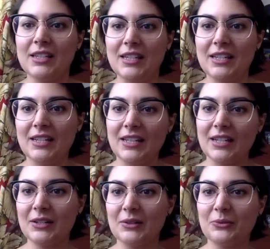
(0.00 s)
in it
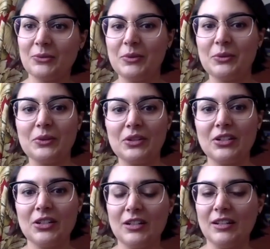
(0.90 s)
would be really
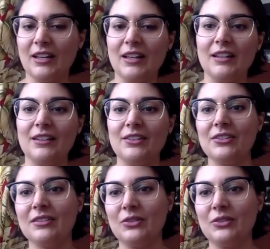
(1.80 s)
good, and